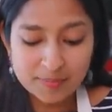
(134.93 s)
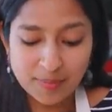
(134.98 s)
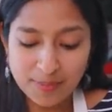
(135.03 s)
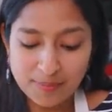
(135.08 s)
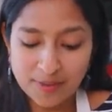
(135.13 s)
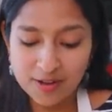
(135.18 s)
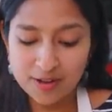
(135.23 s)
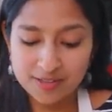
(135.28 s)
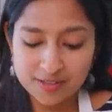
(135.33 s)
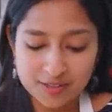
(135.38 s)

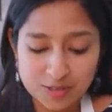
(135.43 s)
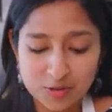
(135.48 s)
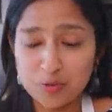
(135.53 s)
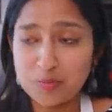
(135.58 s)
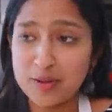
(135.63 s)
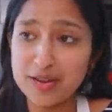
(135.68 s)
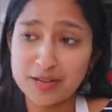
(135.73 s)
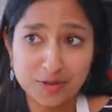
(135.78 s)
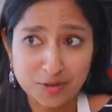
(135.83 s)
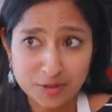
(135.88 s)
my parents
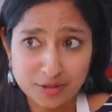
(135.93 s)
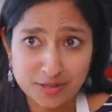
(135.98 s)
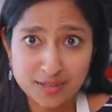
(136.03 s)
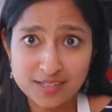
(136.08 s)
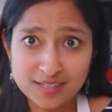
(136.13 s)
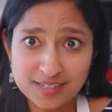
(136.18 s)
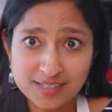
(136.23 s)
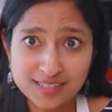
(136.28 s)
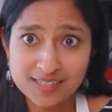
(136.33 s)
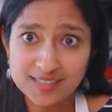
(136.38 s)
don't make
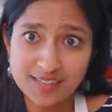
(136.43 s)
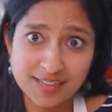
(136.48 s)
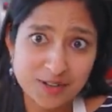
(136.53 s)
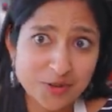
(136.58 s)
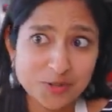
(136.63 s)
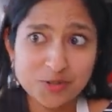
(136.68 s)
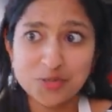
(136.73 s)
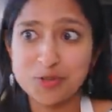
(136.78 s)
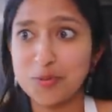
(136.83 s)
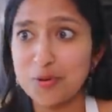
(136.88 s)
cookies, they
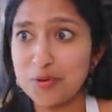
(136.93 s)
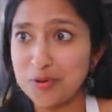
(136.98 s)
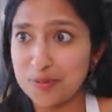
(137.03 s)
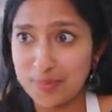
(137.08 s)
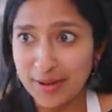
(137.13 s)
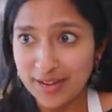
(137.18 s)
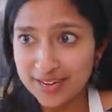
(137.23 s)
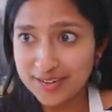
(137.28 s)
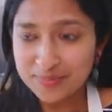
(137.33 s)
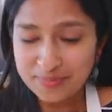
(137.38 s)
don't smoke
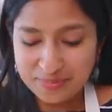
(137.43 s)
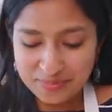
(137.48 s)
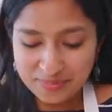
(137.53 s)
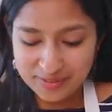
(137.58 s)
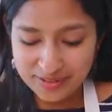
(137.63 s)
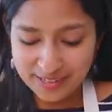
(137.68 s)
a pipe.